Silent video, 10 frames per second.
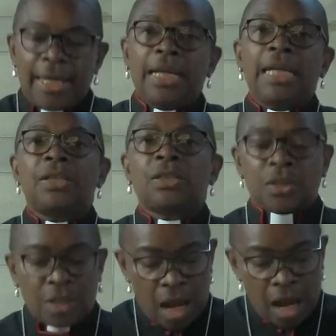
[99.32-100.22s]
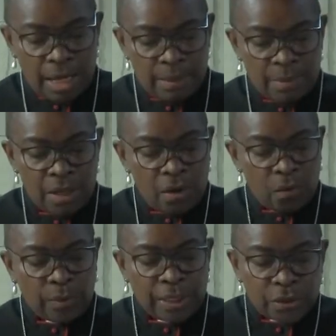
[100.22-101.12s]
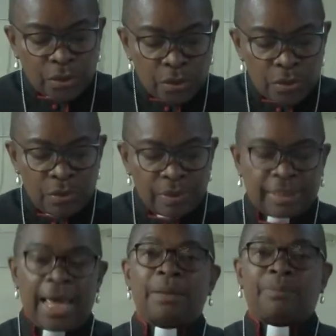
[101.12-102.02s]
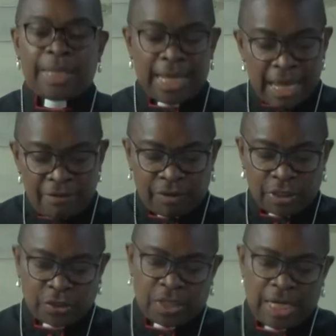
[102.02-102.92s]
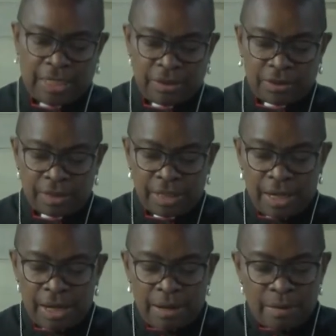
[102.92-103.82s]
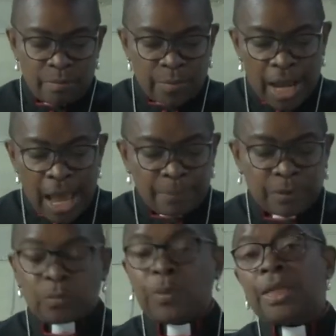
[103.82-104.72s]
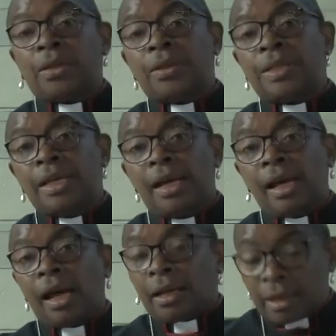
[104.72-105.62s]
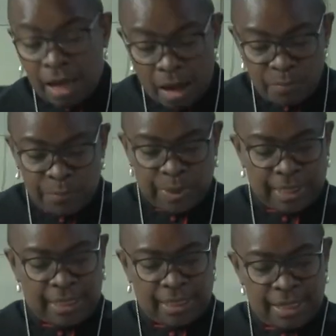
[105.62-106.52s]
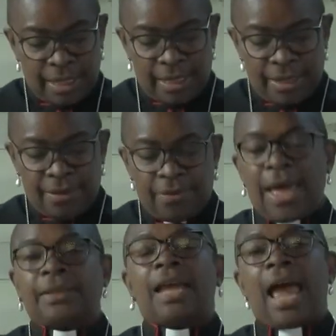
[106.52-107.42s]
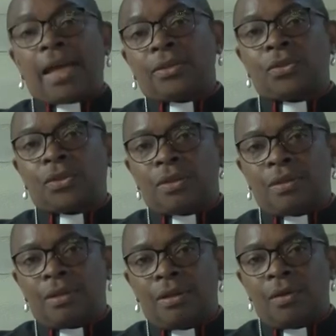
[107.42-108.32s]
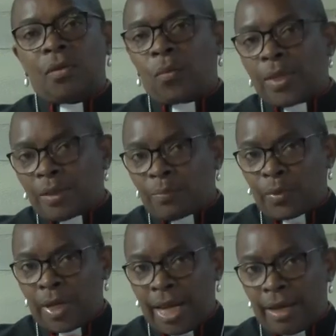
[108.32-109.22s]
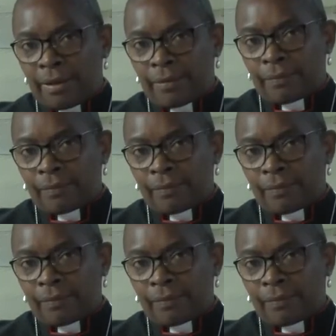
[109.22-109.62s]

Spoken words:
Each time we choose that behavior change, perhaps we could accompany that action with a prayer.